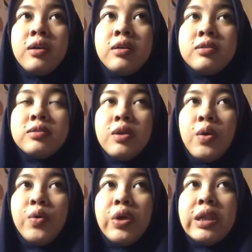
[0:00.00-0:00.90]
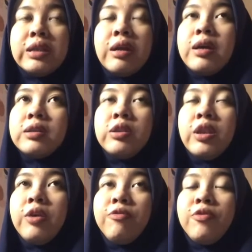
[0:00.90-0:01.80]
So
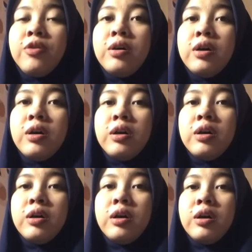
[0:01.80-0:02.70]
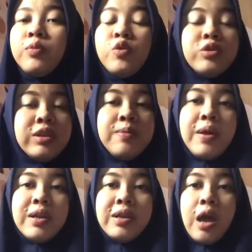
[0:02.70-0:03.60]
interactive
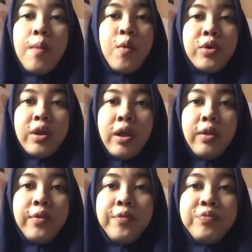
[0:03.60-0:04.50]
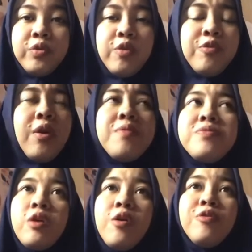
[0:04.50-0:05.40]
multimedia model.
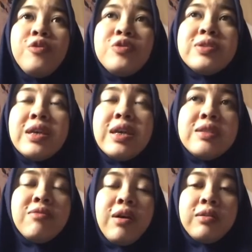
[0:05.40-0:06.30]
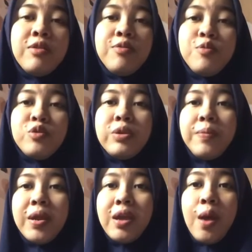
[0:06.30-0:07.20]
Forms of using interactive
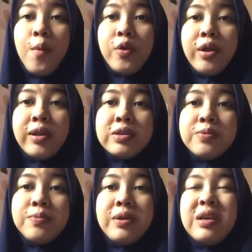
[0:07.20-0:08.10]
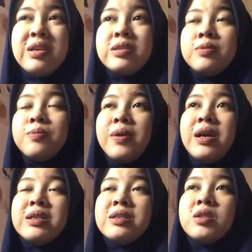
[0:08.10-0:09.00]
multimedia models is
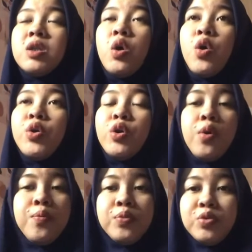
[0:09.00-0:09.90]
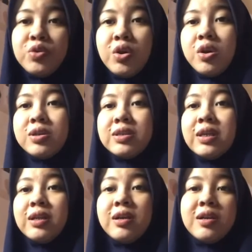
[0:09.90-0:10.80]
based on computers
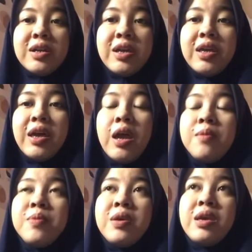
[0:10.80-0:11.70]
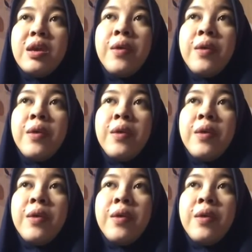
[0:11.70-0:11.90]
in learning can be